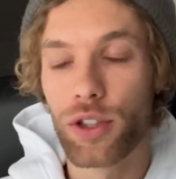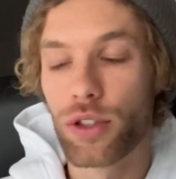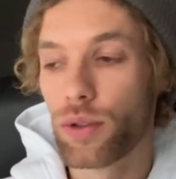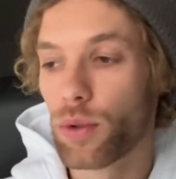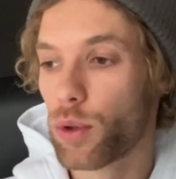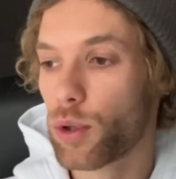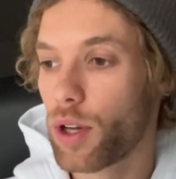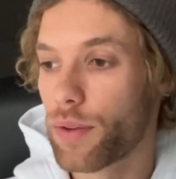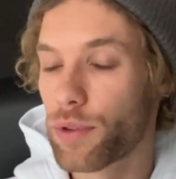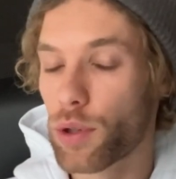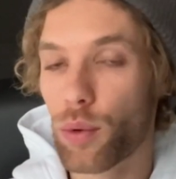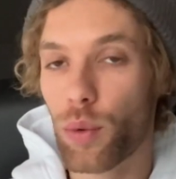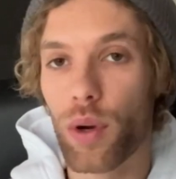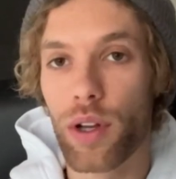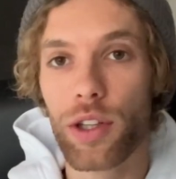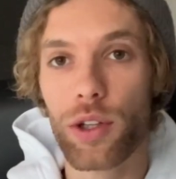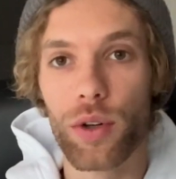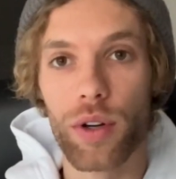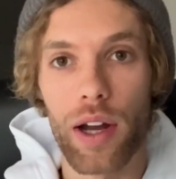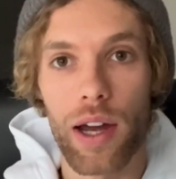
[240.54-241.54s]
or you have to
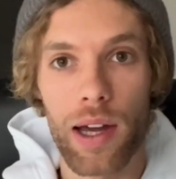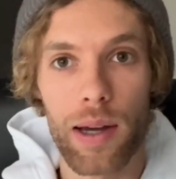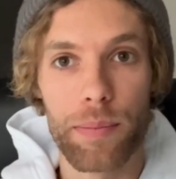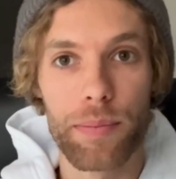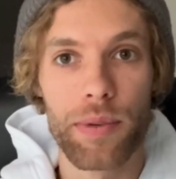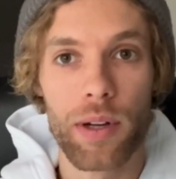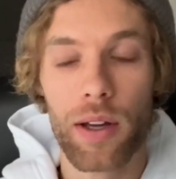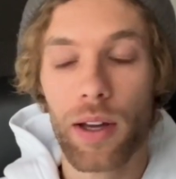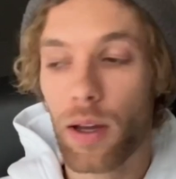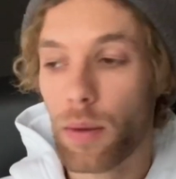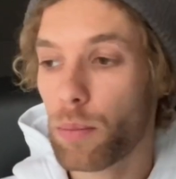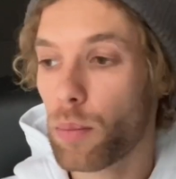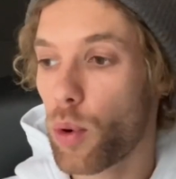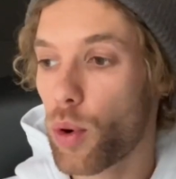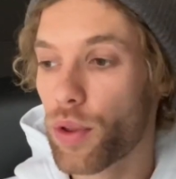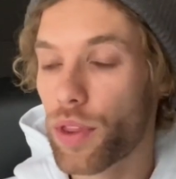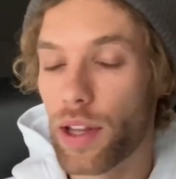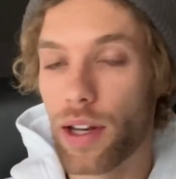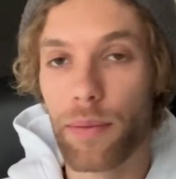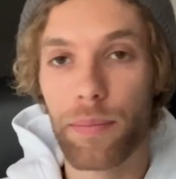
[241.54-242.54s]
run your app more
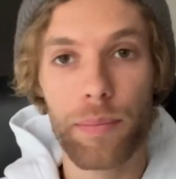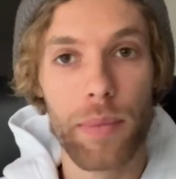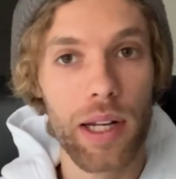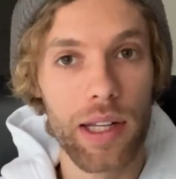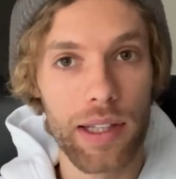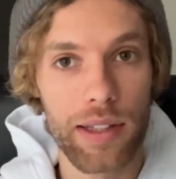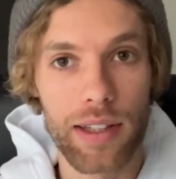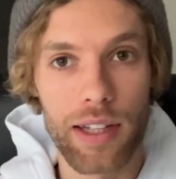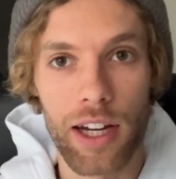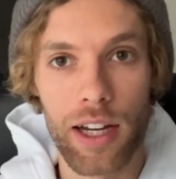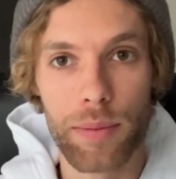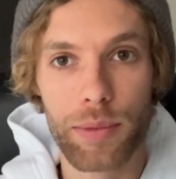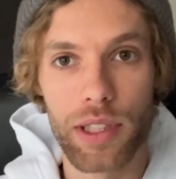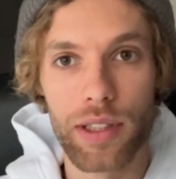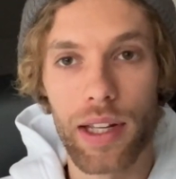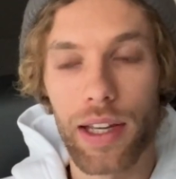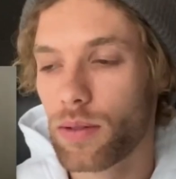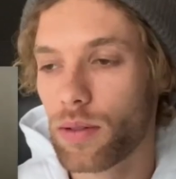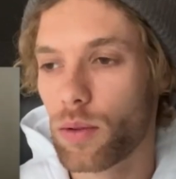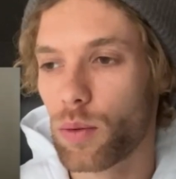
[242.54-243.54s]
than a million times a
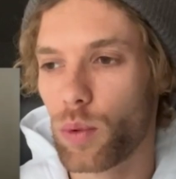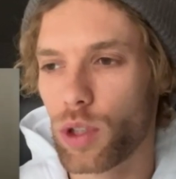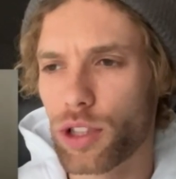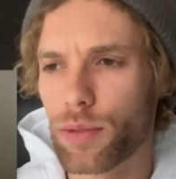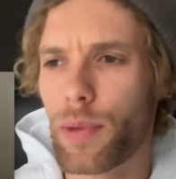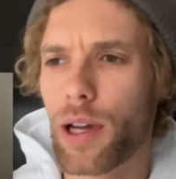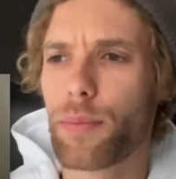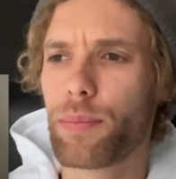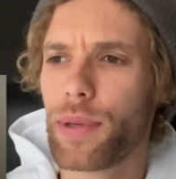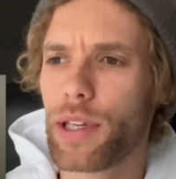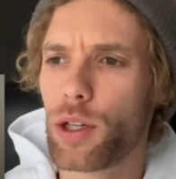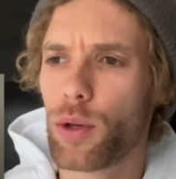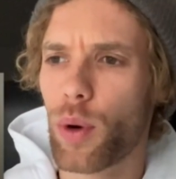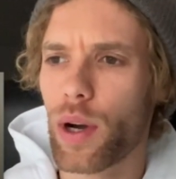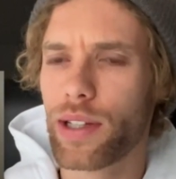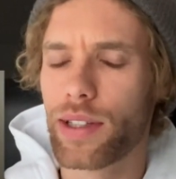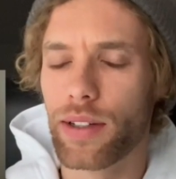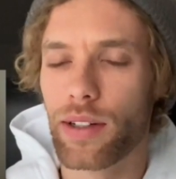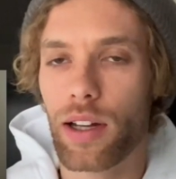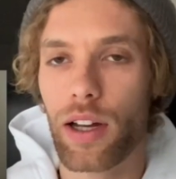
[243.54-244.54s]
day, which might be
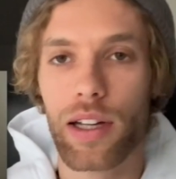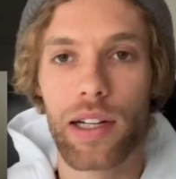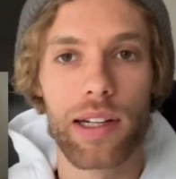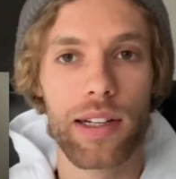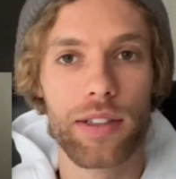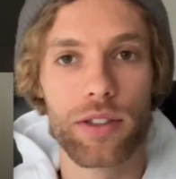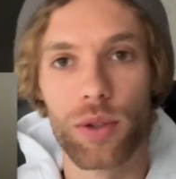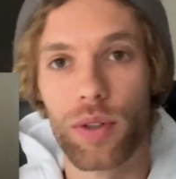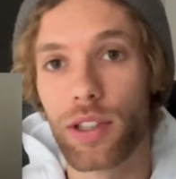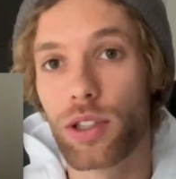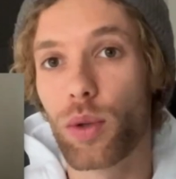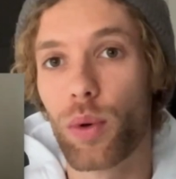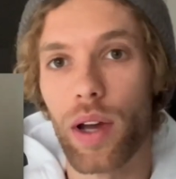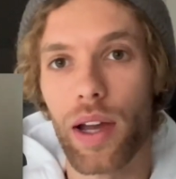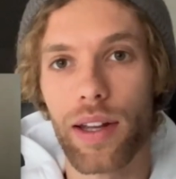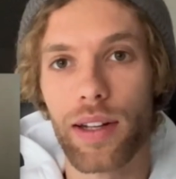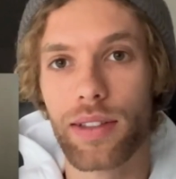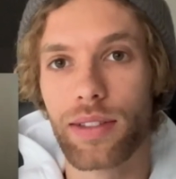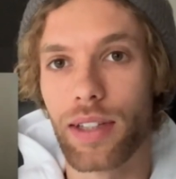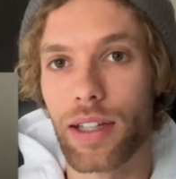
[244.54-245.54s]
quite unlikely, so let's go
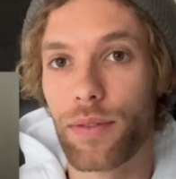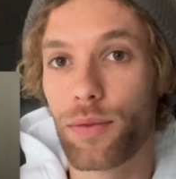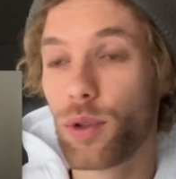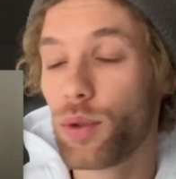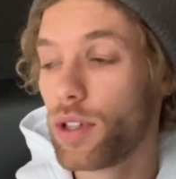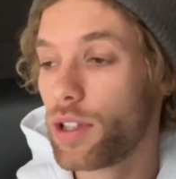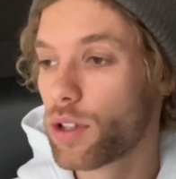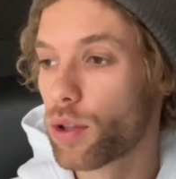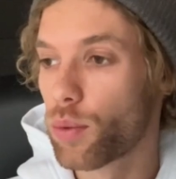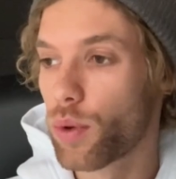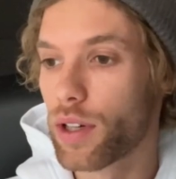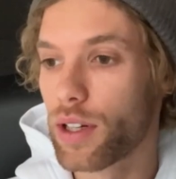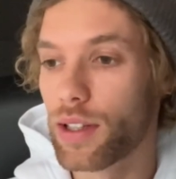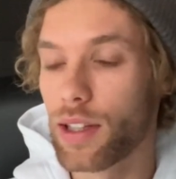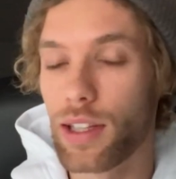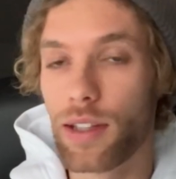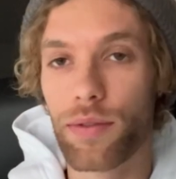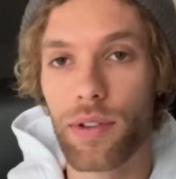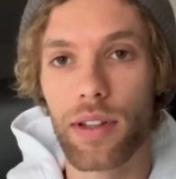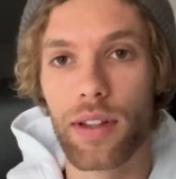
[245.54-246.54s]
ahead and say if you need to run it
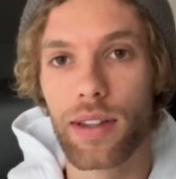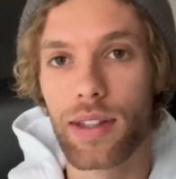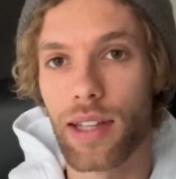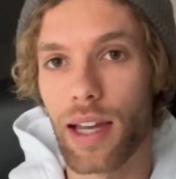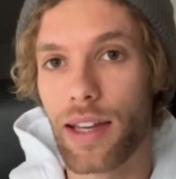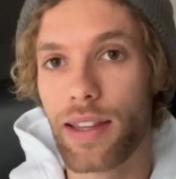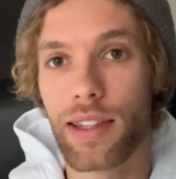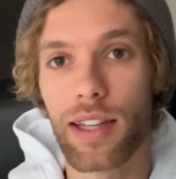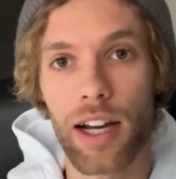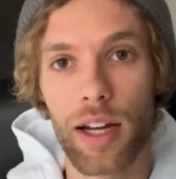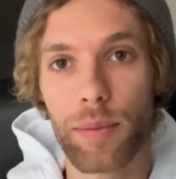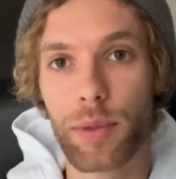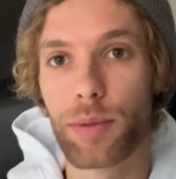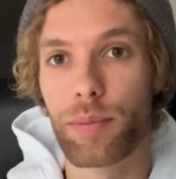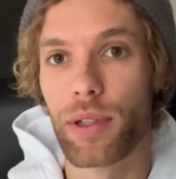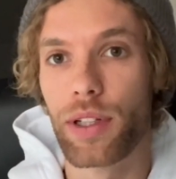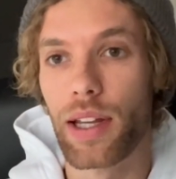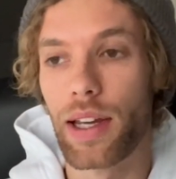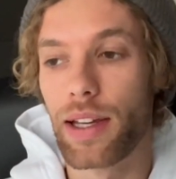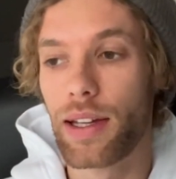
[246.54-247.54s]
even 10 times
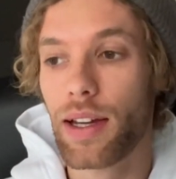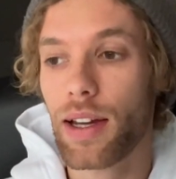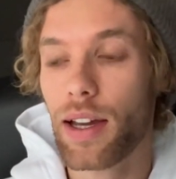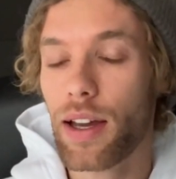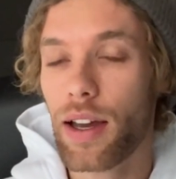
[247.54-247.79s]
per day,